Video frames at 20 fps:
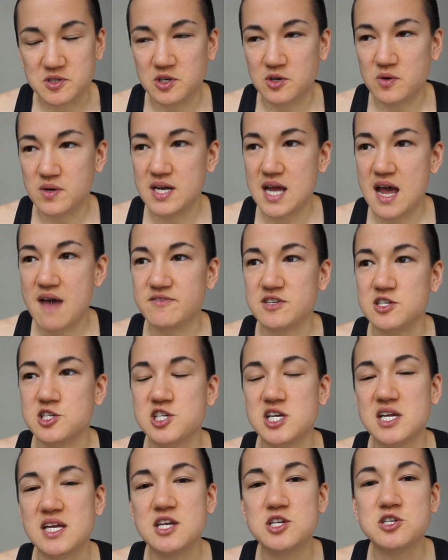You're going to have to
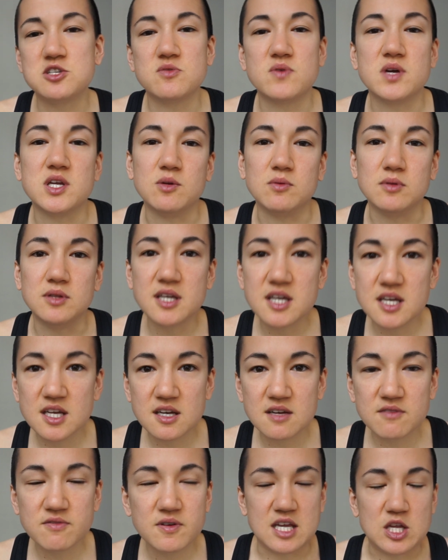change the way you
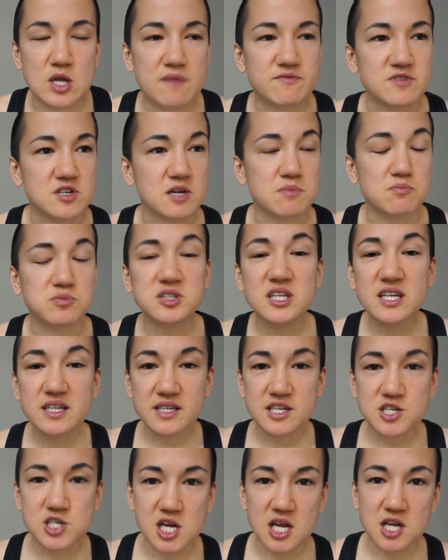live, and you have to
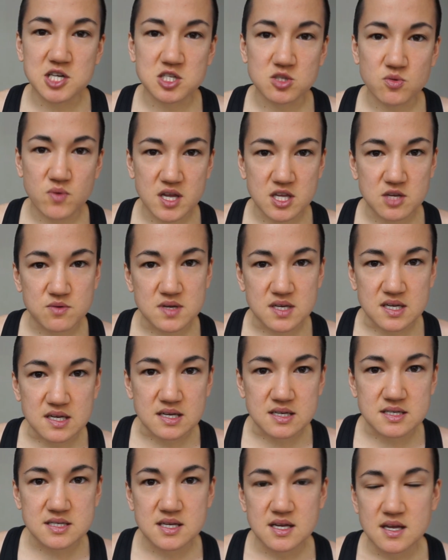completely change the way you
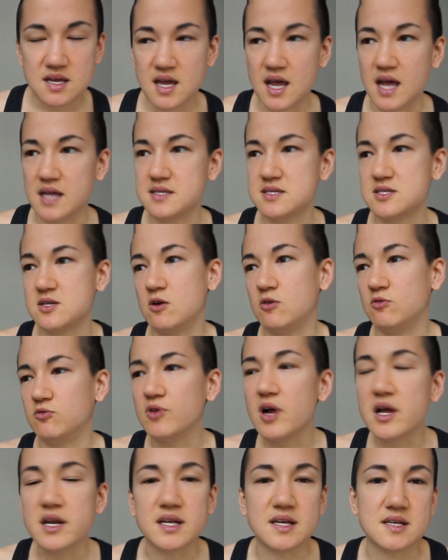eat, and start
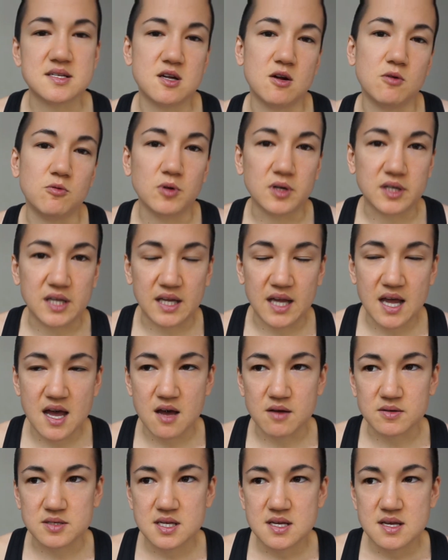running, start working
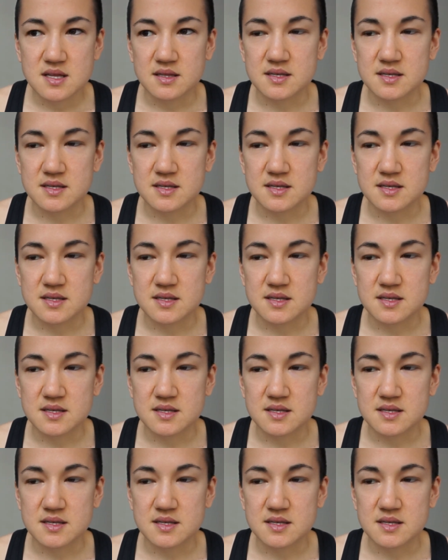out.